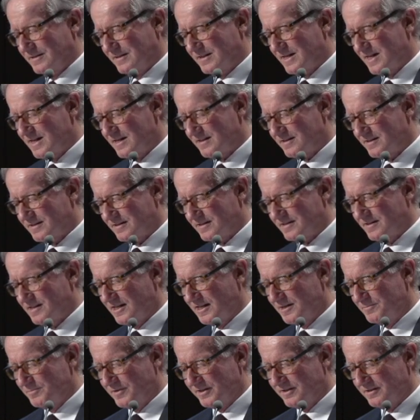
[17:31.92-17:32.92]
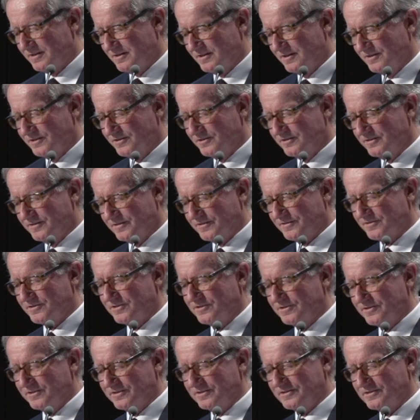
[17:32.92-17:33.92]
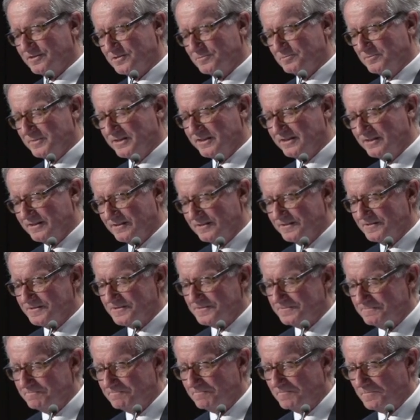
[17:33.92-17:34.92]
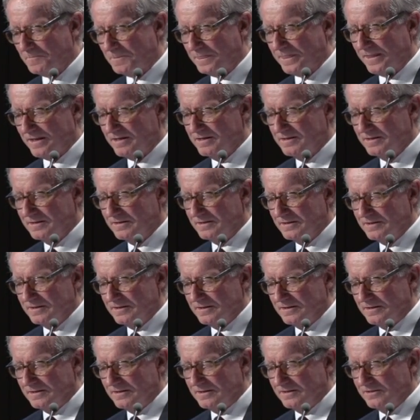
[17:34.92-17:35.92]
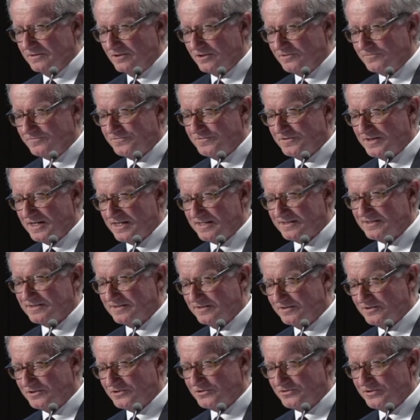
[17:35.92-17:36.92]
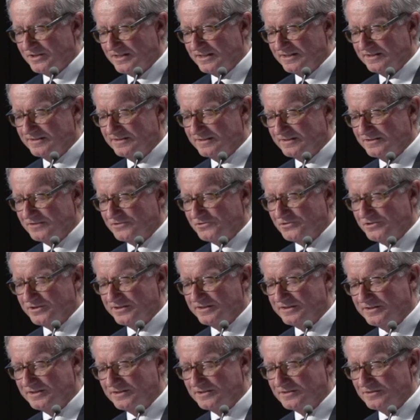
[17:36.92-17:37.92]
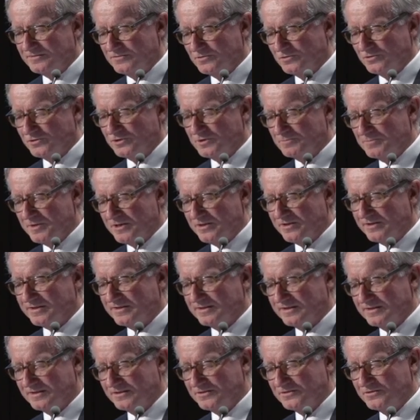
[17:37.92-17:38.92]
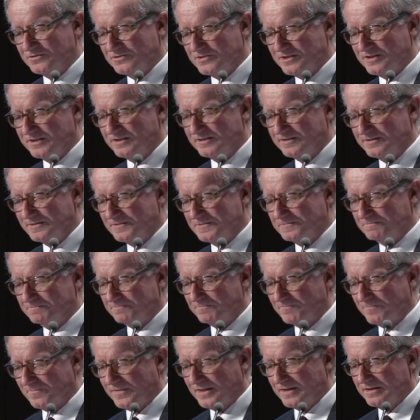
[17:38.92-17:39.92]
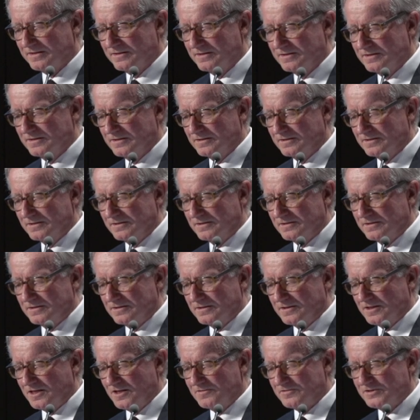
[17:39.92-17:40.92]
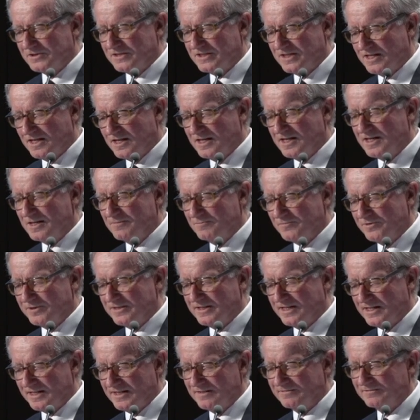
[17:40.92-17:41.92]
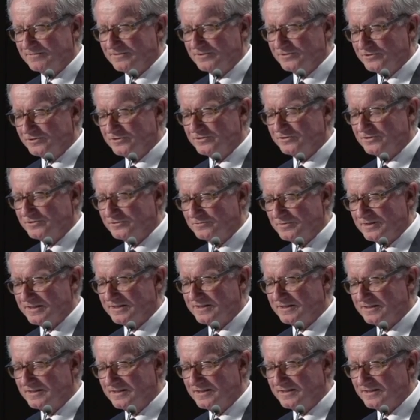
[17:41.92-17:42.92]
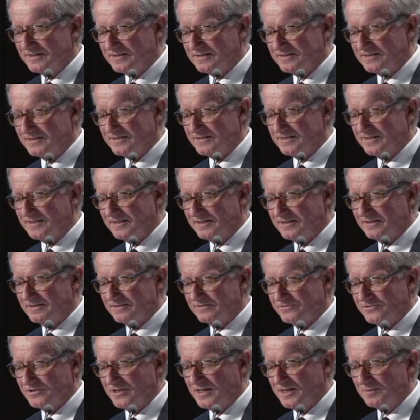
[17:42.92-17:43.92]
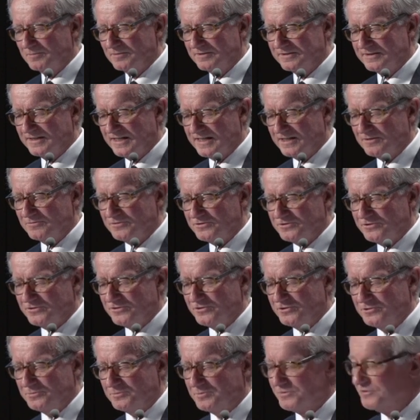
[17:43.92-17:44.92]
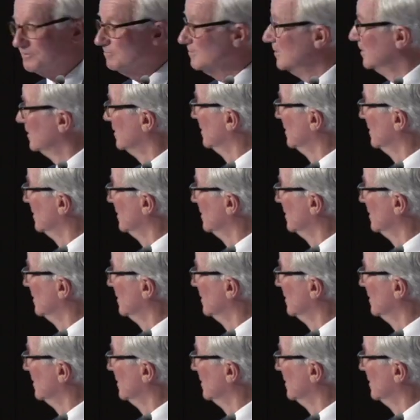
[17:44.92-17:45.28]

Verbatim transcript: cast aside by the colonial authorities as meaningless. Not for us in Australia, the treaties of North America and New Zealand. Over time, we have learned to recognise distinct tribal and language groups.